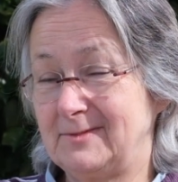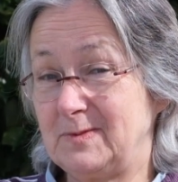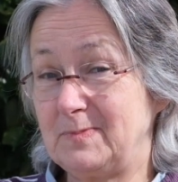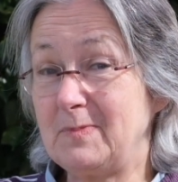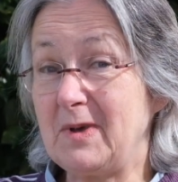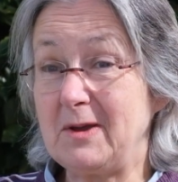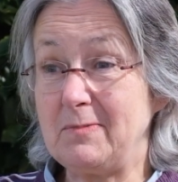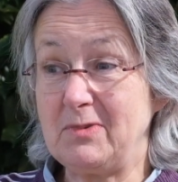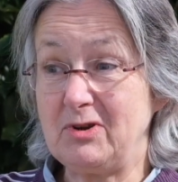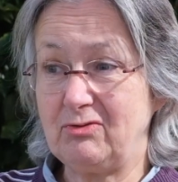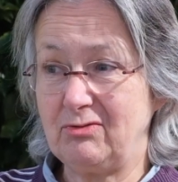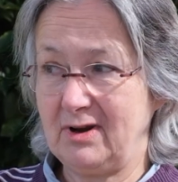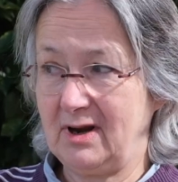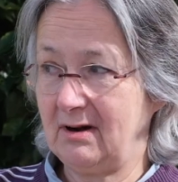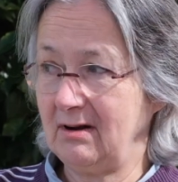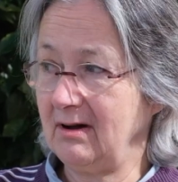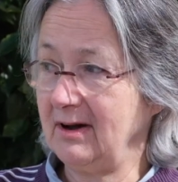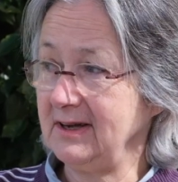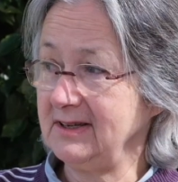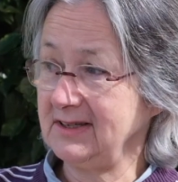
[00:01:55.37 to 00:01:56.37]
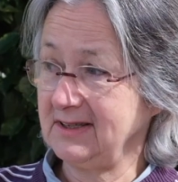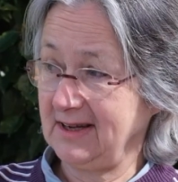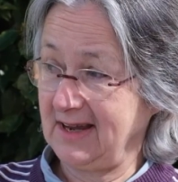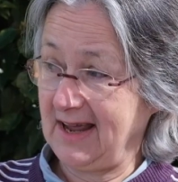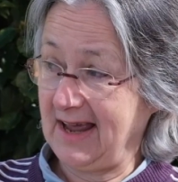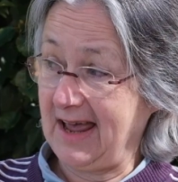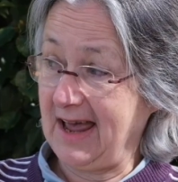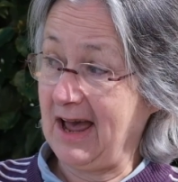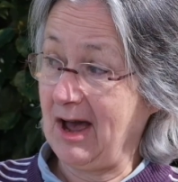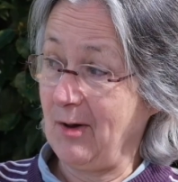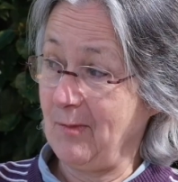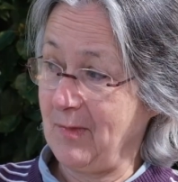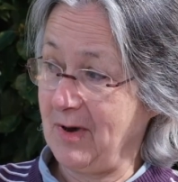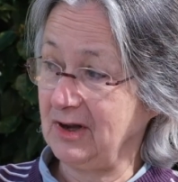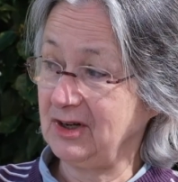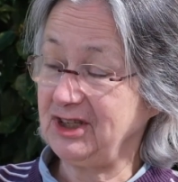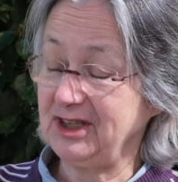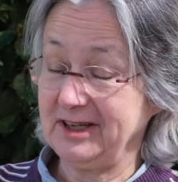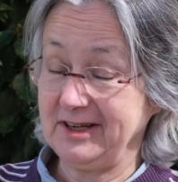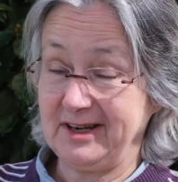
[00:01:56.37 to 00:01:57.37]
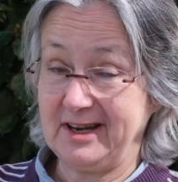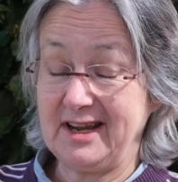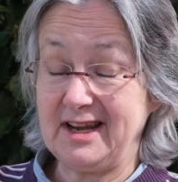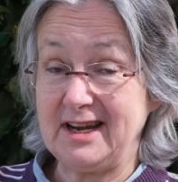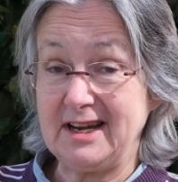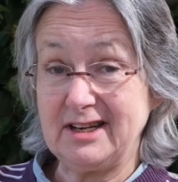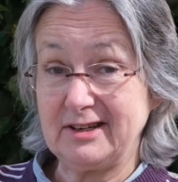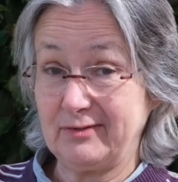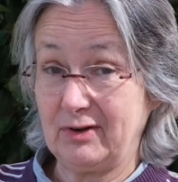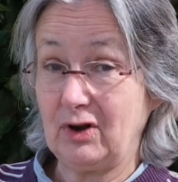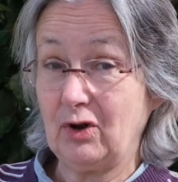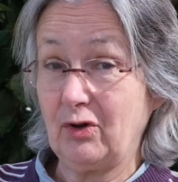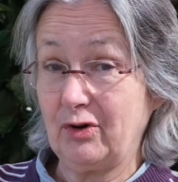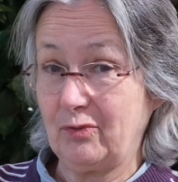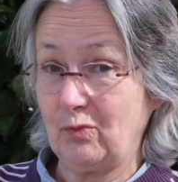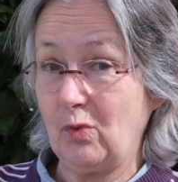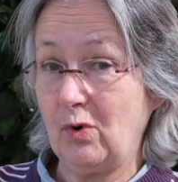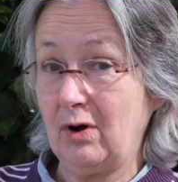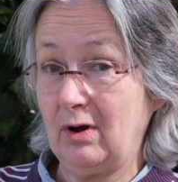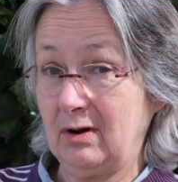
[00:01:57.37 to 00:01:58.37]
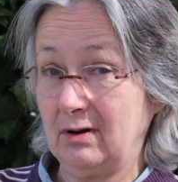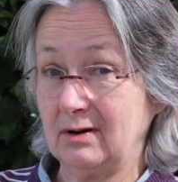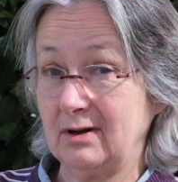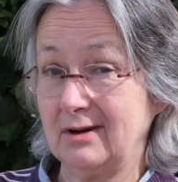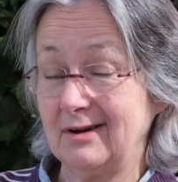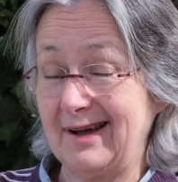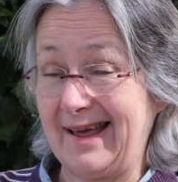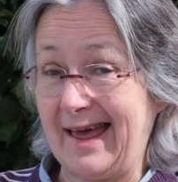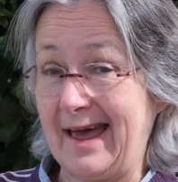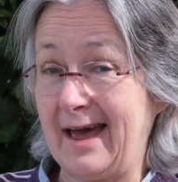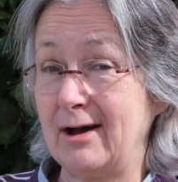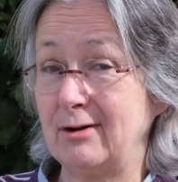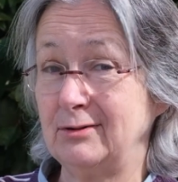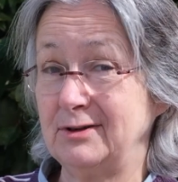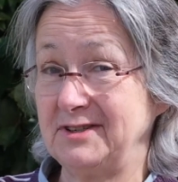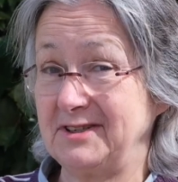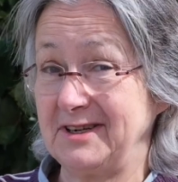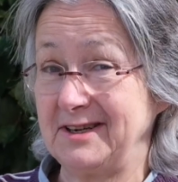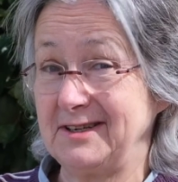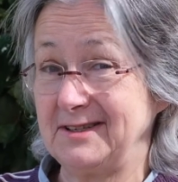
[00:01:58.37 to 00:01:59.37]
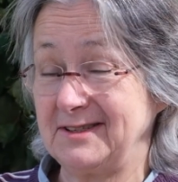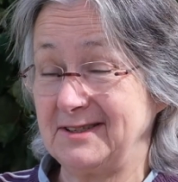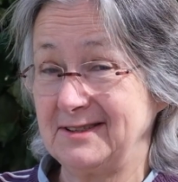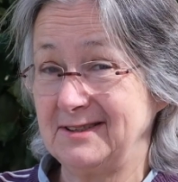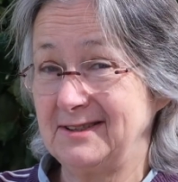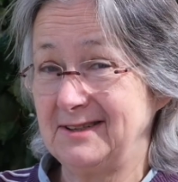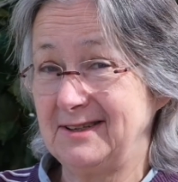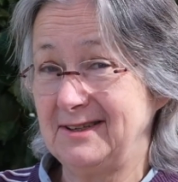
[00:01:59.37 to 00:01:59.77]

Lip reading: It made me realise how much in need of a lot of work ours is.